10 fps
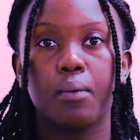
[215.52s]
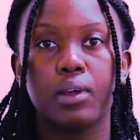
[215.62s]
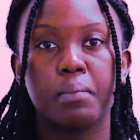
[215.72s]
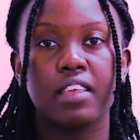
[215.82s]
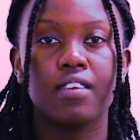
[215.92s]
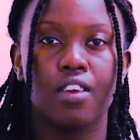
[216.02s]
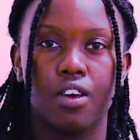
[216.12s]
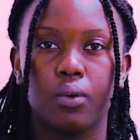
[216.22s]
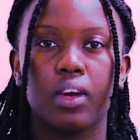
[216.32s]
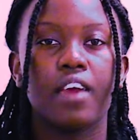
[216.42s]
it would mean to
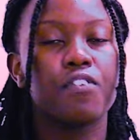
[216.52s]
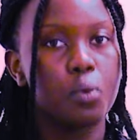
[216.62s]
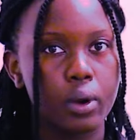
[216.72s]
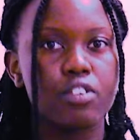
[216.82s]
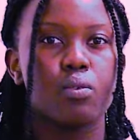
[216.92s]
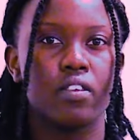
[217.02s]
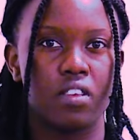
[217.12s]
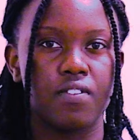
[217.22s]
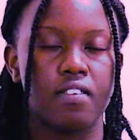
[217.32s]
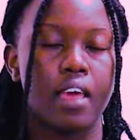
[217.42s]
you if you were to
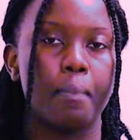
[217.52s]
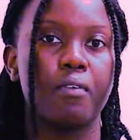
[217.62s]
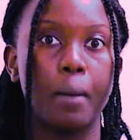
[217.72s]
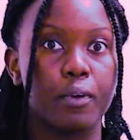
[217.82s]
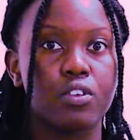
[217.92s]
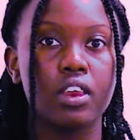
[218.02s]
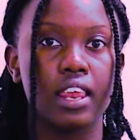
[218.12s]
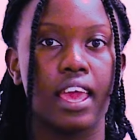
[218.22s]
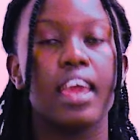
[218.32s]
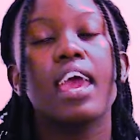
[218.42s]
receive this type of
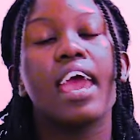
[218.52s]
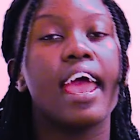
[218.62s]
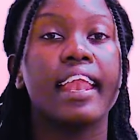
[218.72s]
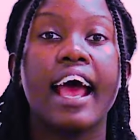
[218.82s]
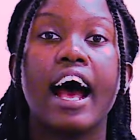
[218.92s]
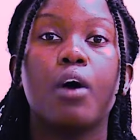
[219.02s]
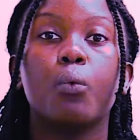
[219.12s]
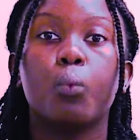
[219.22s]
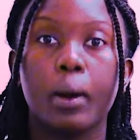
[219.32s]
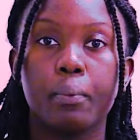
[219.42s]
opportunity and how
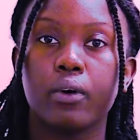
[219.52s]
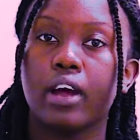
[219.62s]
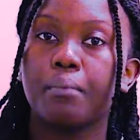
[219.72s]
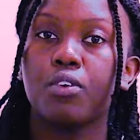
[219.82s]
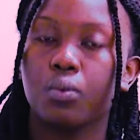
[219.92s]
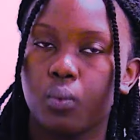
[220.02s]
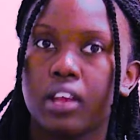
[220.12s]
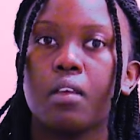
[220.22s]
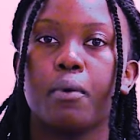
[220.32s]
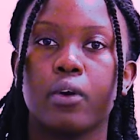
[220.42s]
what program
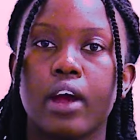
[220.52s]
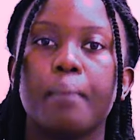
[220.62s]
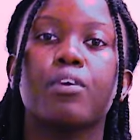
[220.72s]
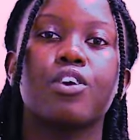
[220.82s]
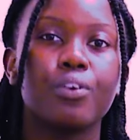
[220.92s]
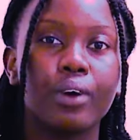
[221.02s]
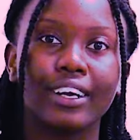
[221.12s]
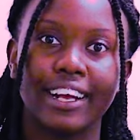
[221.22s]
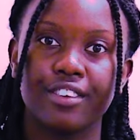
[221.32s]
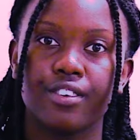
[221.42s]
what the program you are
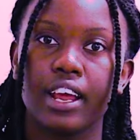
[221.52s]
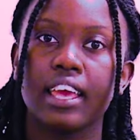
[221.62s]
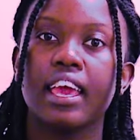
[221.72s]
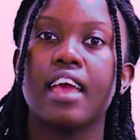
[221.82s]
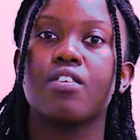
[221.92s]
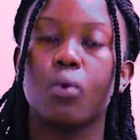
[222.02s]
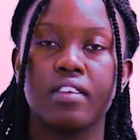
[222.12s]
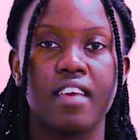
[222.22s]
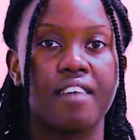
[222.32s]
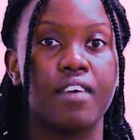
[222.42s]
entering is
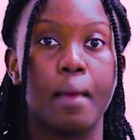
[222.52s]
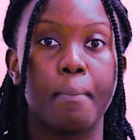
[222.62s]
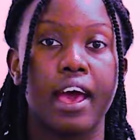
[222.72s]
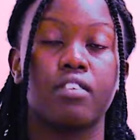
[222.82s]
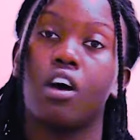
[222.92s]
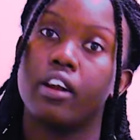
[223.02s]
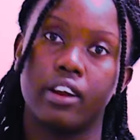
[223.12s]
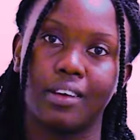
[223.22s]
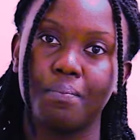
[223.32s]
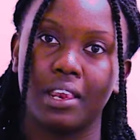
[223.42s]
going to have an impact on our
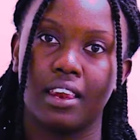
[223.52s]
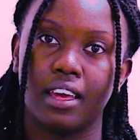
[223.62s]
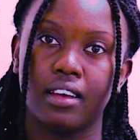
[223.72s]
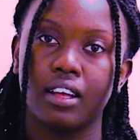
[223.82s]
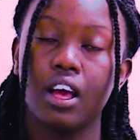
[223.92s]
community.